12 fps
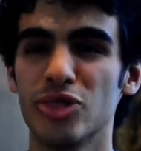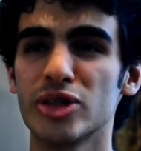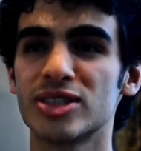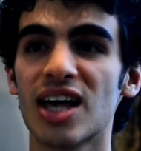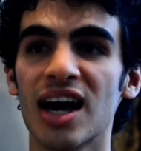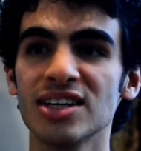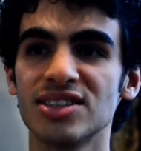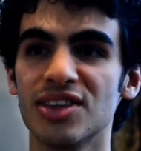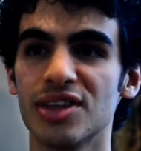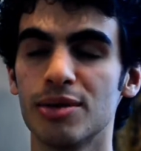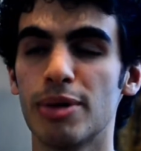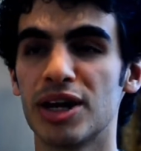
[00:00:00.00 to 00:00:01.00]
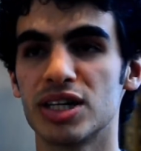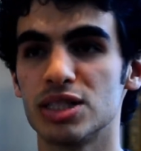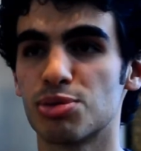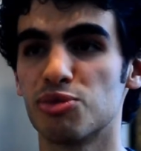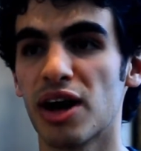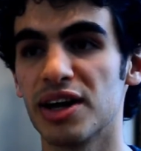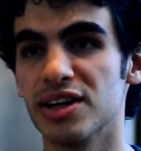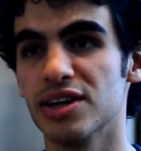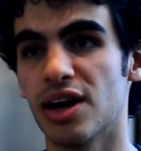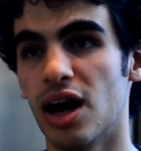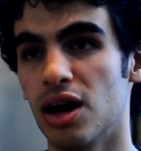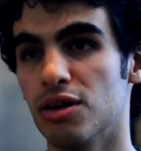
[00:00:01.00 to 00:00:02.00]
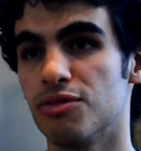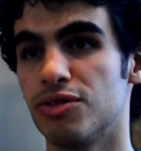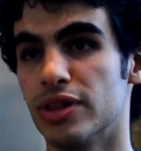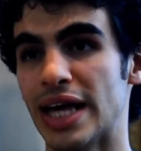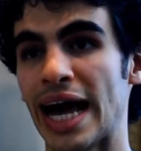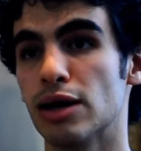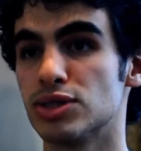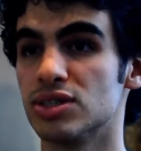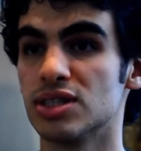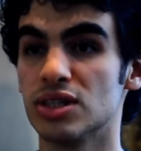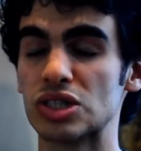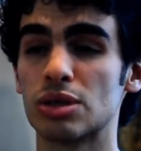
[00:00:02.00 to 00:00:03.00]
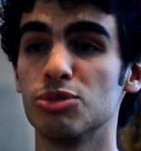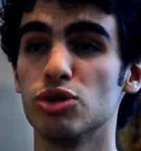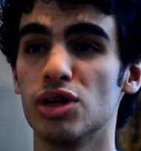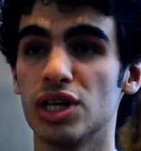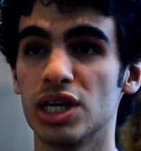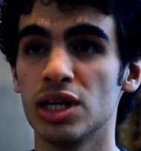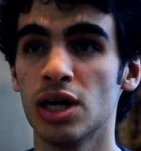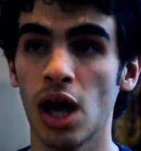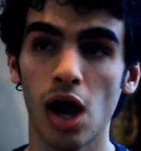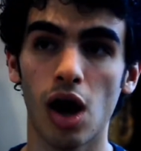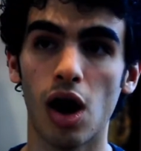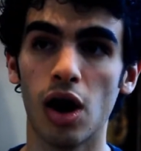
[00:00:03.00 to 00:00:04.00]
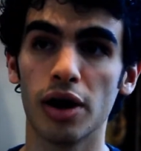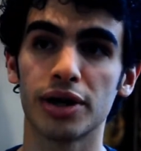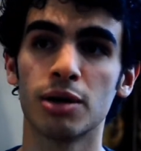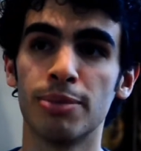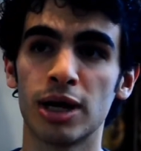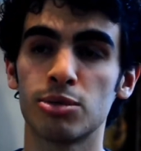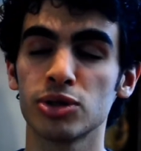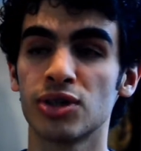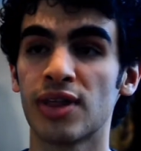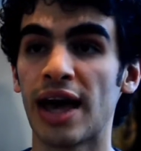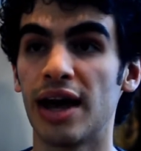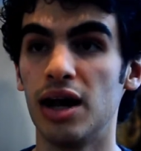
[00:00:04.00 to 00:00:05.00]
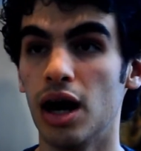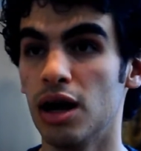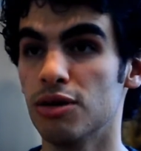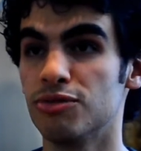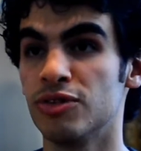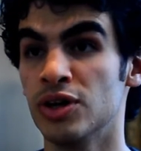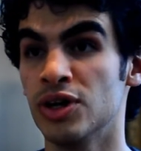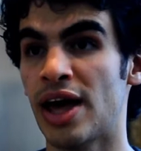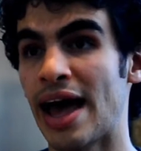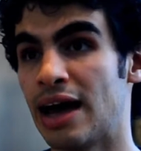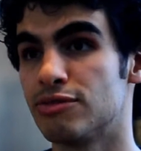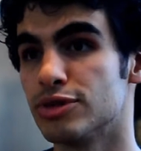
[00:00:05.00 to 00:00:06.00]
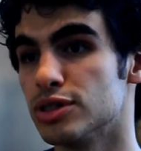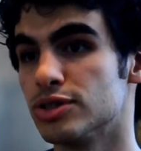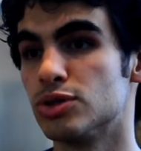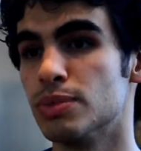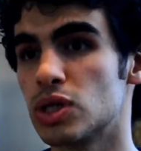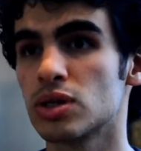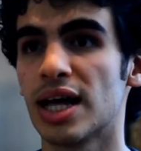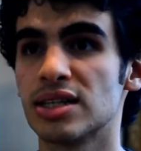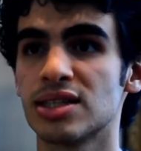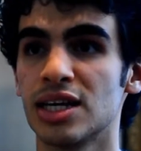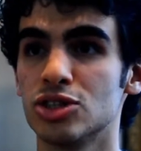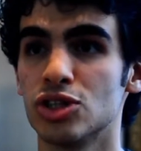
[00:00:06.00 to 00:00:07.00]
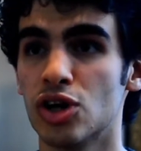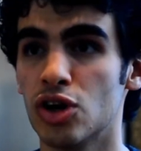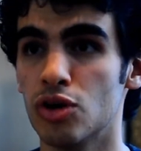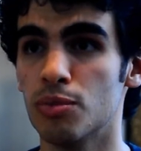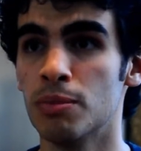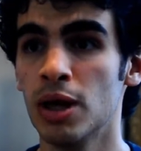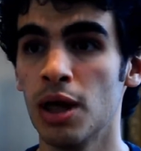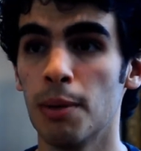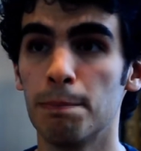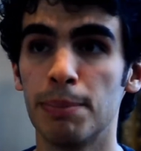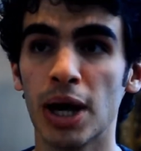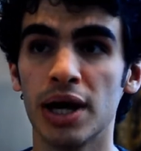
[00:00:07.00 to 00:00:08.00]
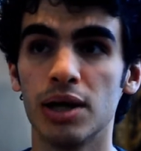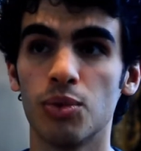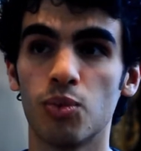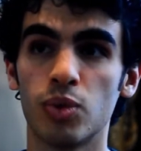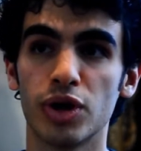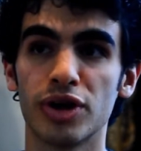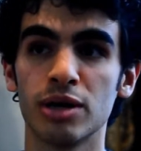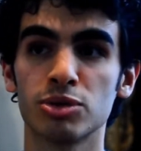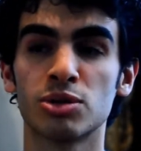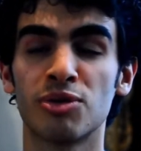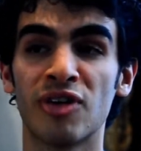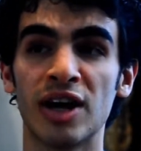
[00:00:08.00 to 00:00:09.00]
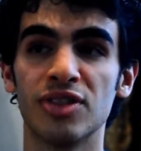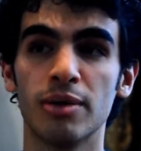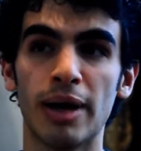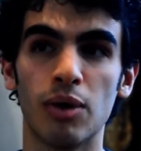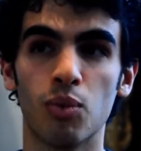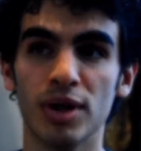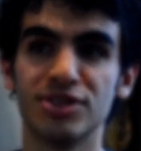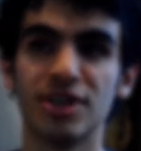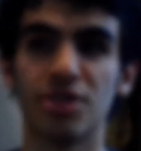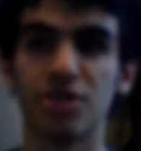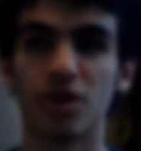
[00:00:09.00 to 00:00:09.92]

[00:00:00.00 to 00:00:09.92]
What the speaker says: The size and the amenities provided of the houses in this community are comparable to that of an average middle-class Haitian home, but we are able to provide them at 1/10 the